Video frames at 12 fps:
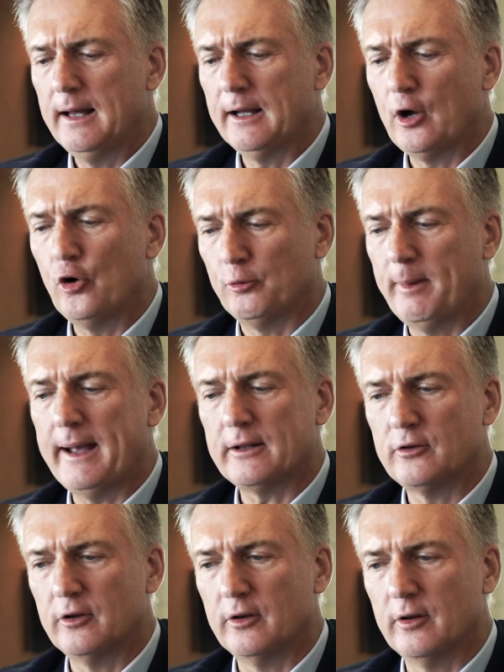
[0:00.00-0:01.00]
goes back
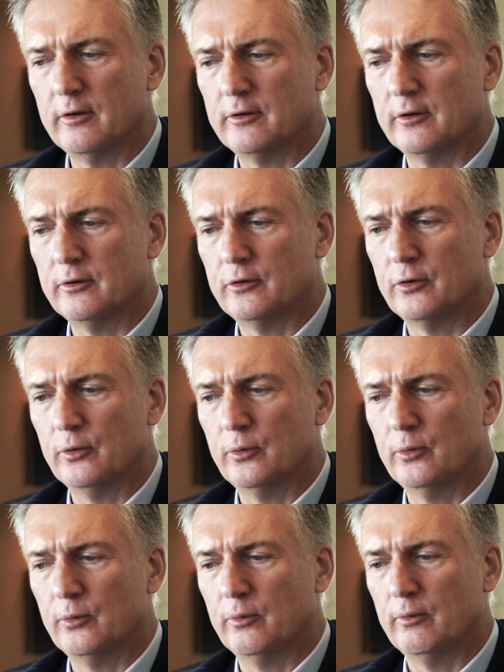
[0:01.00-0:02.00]
to
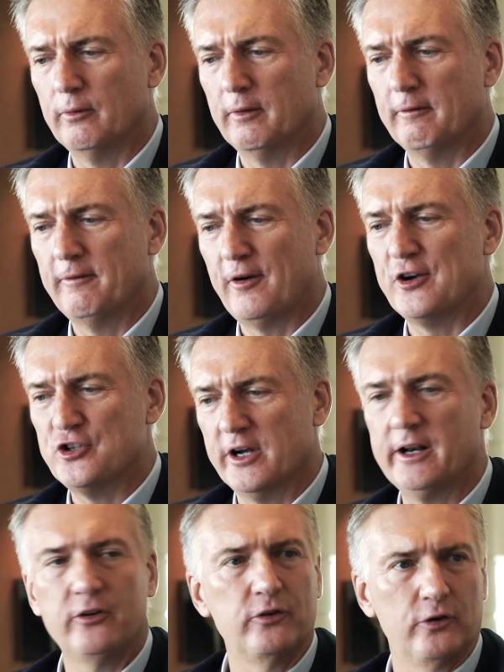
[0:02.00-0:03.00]
the very
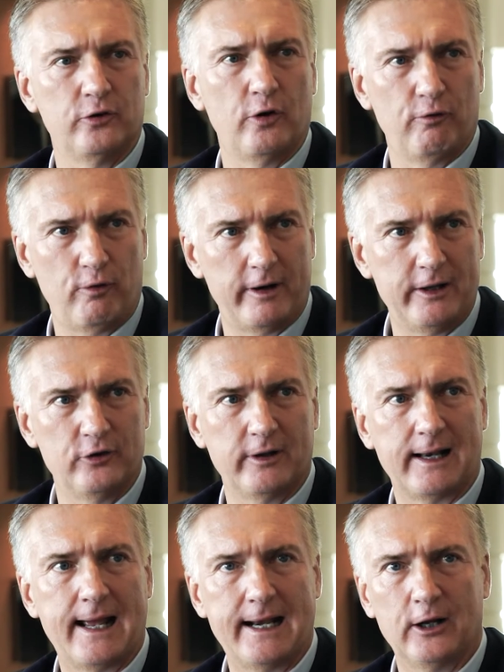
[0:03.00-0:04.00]
genesis of what is
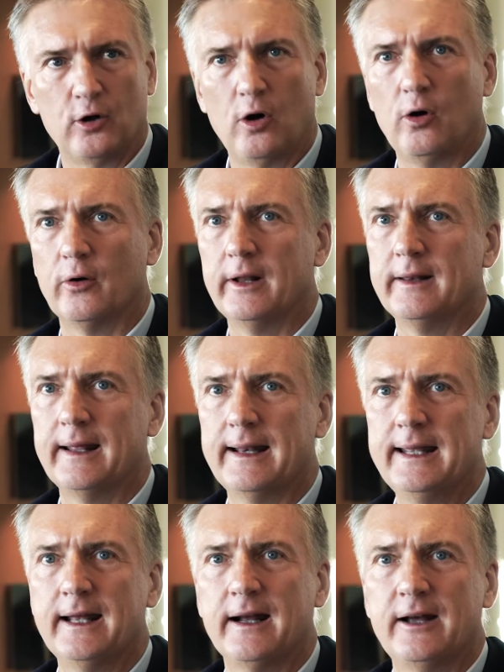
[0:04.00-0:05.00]
Atlantic Gold, in that
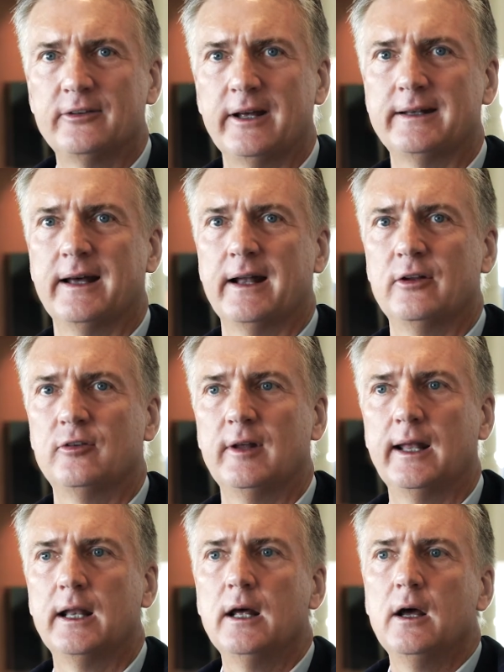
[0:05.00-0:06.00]
he and I sat down and
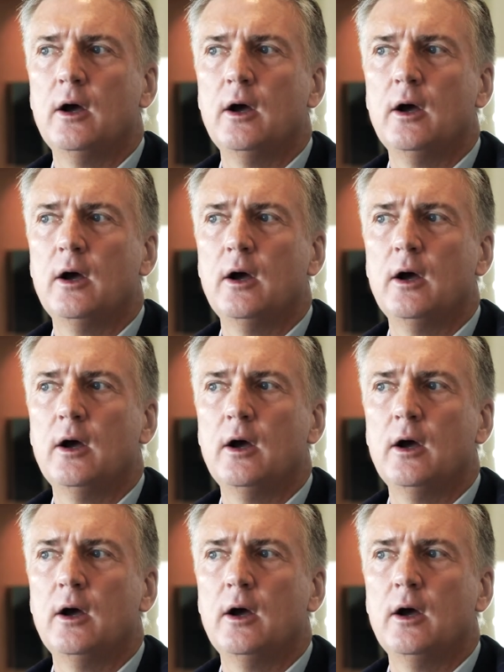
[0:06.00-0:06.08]
said,